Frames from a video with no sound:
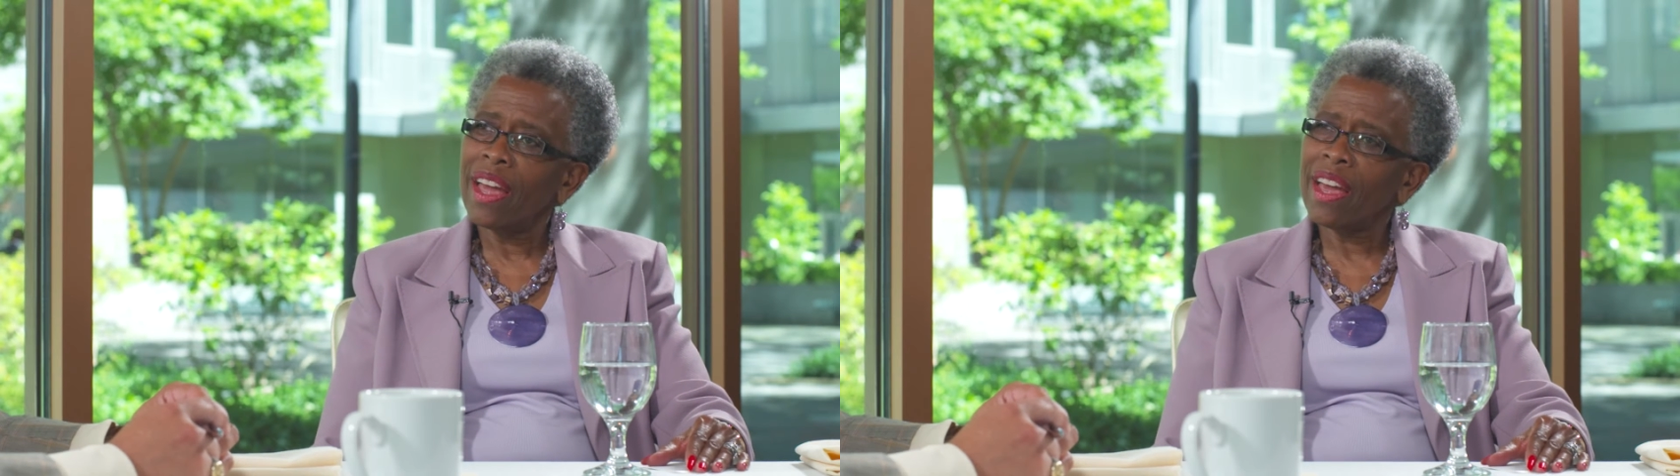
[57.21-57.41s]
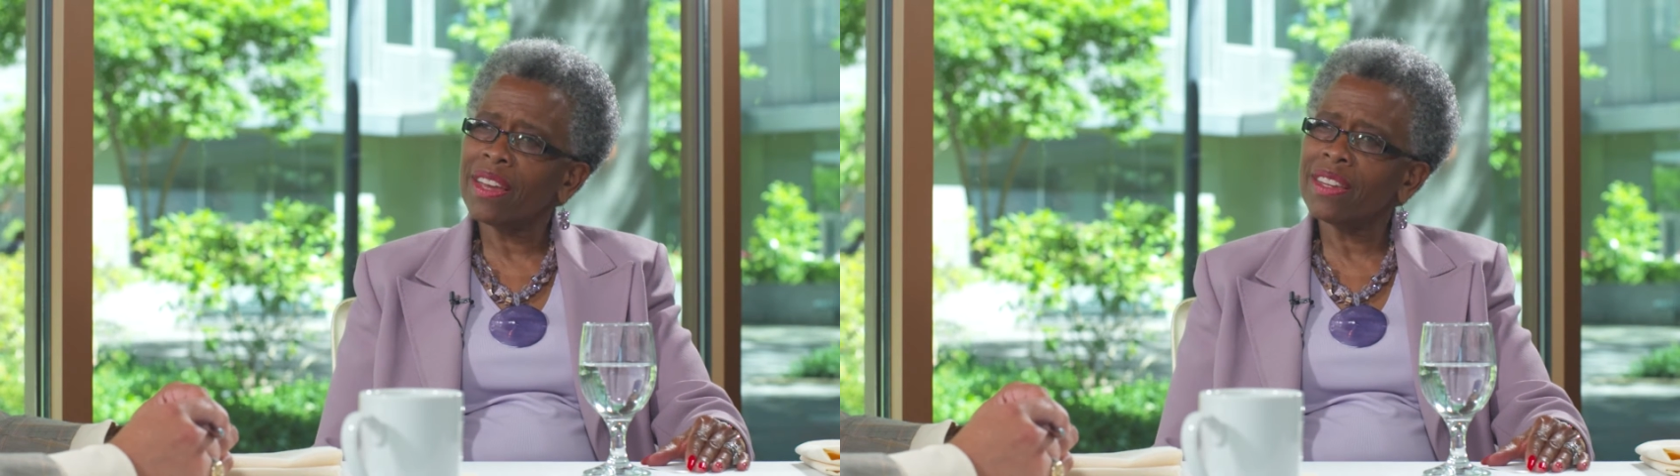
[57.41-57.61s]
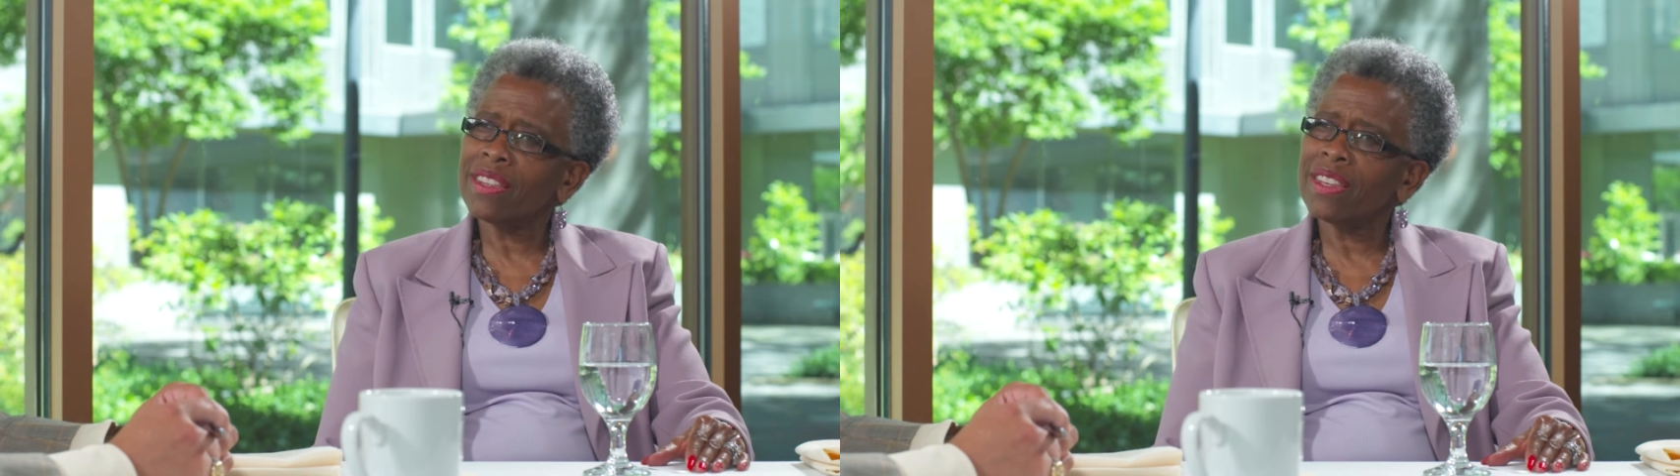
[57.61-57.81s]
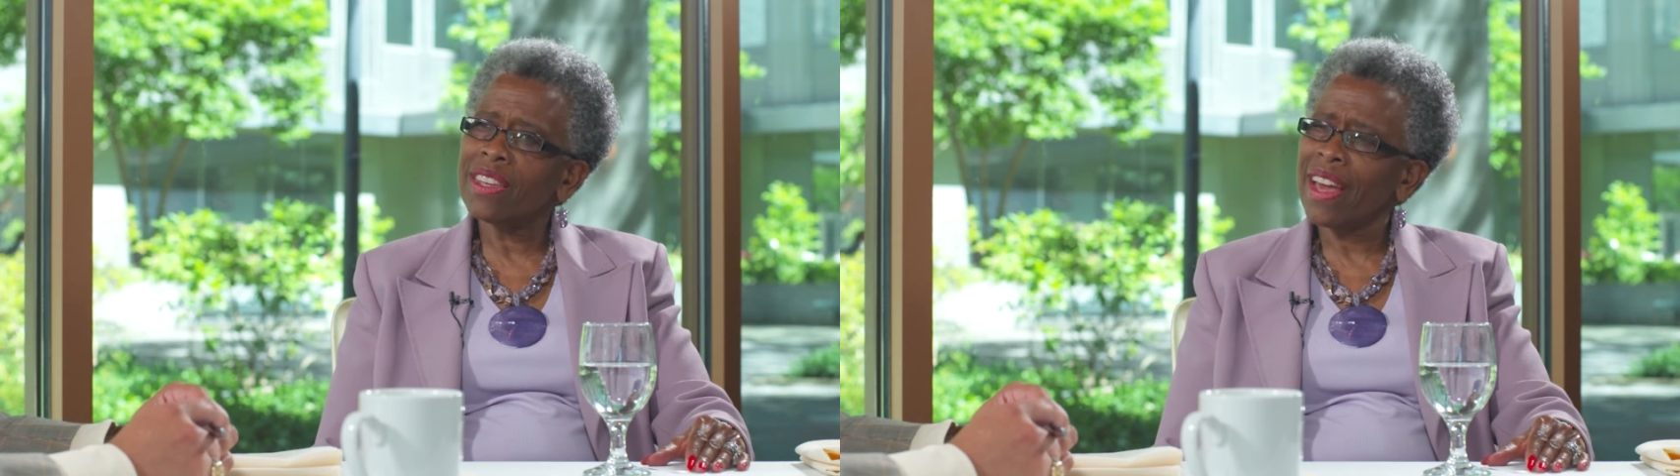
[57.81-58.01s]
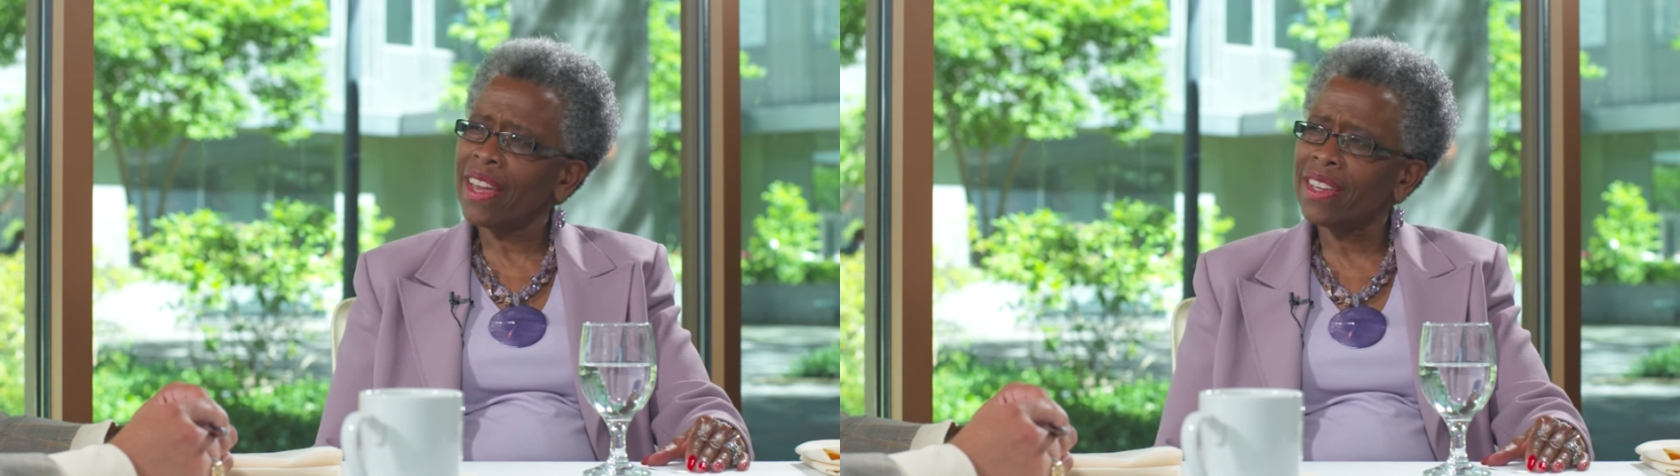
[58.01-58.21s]
And in
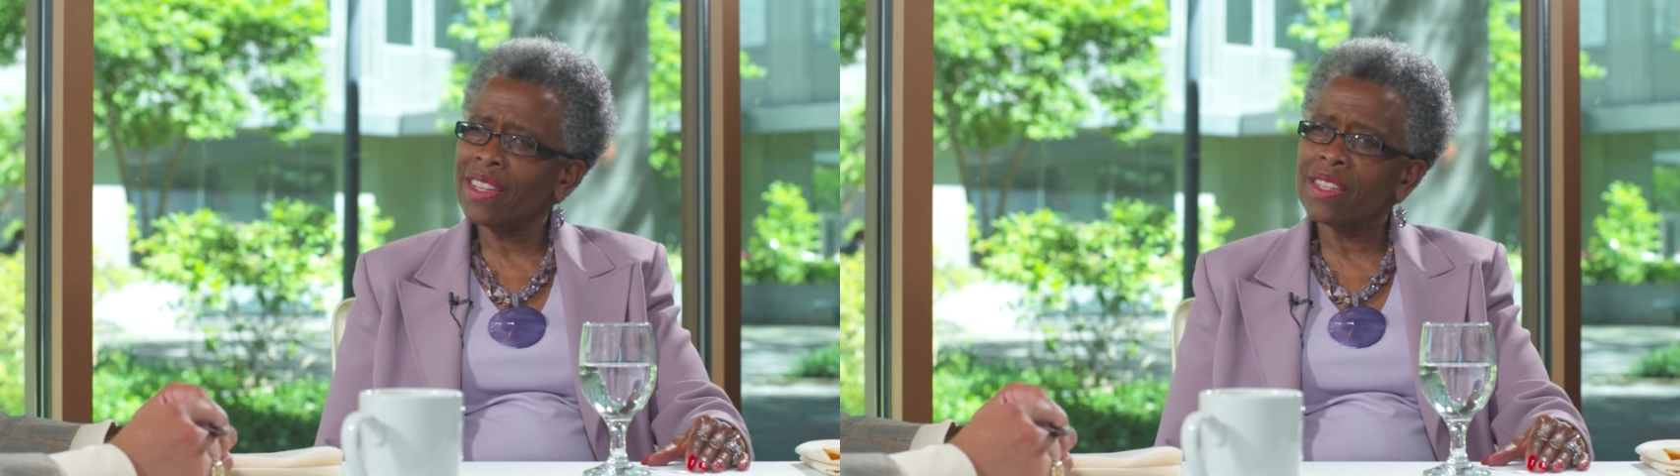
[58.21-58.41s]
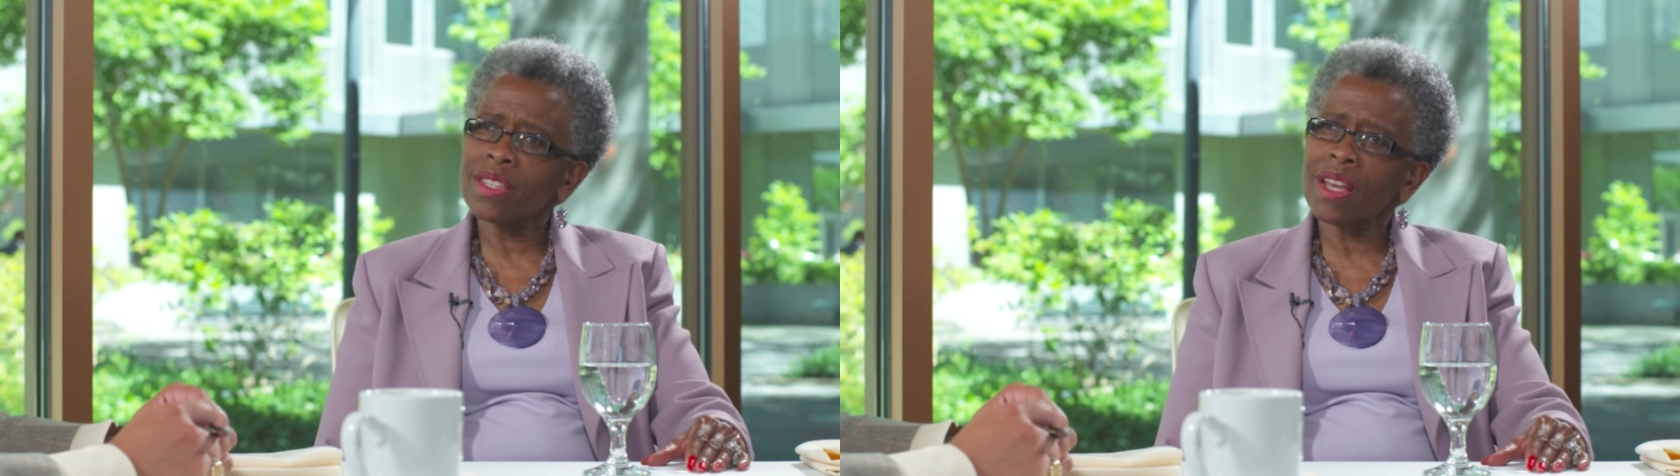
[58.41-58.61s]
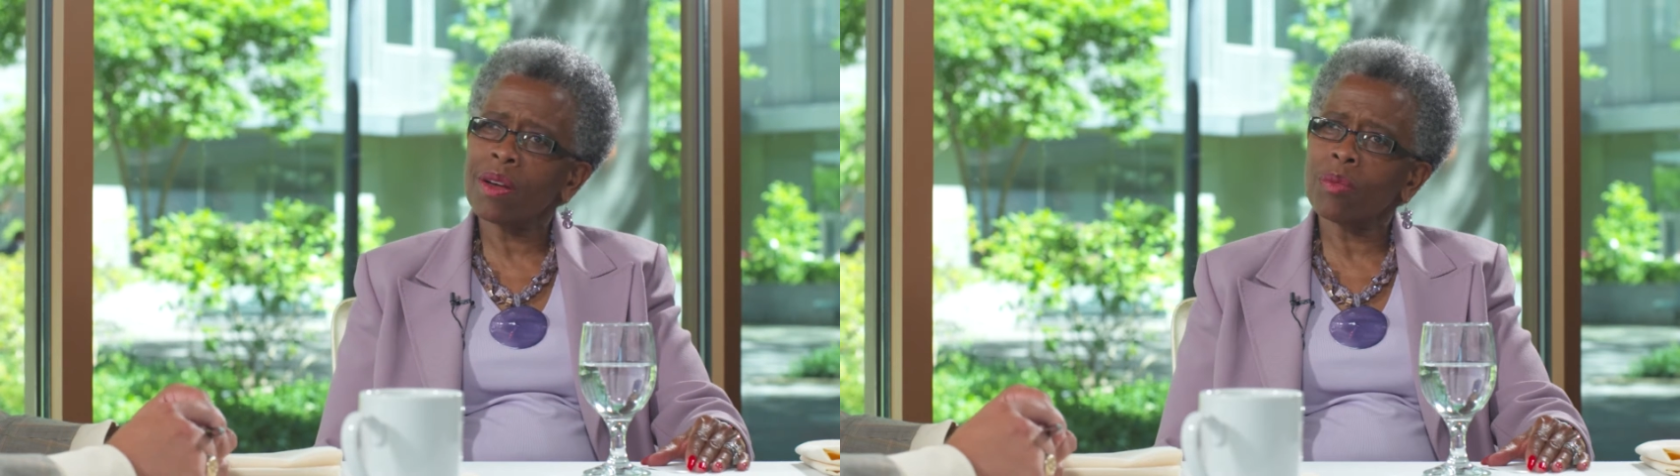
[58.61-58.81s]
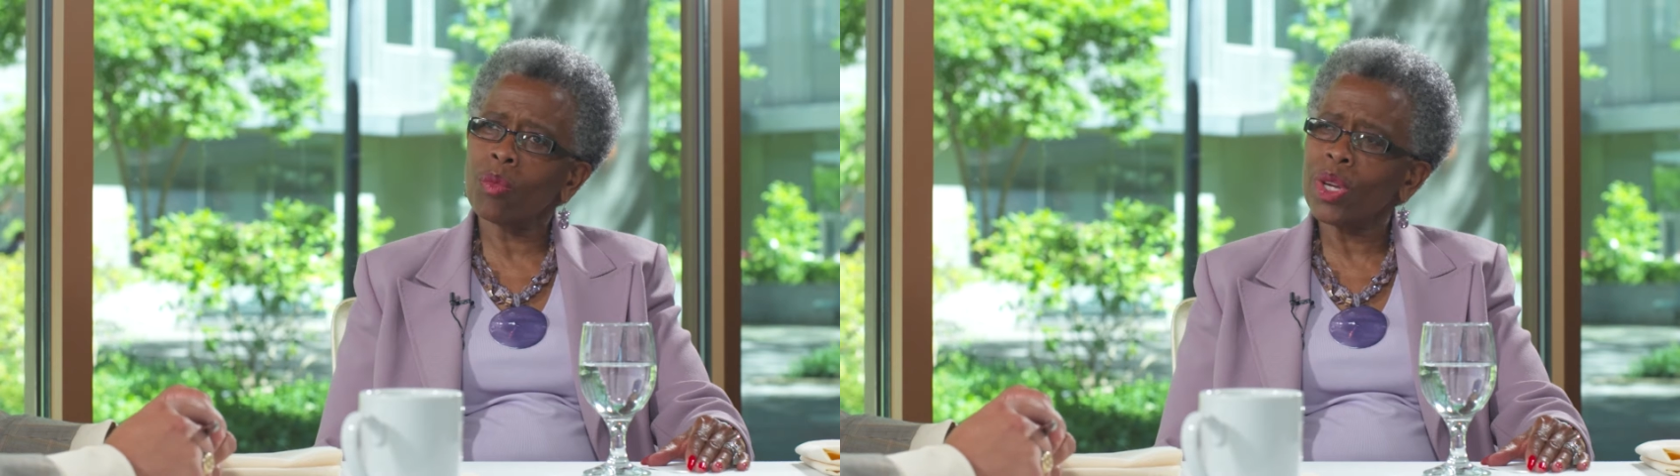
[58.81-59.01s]
the 80s,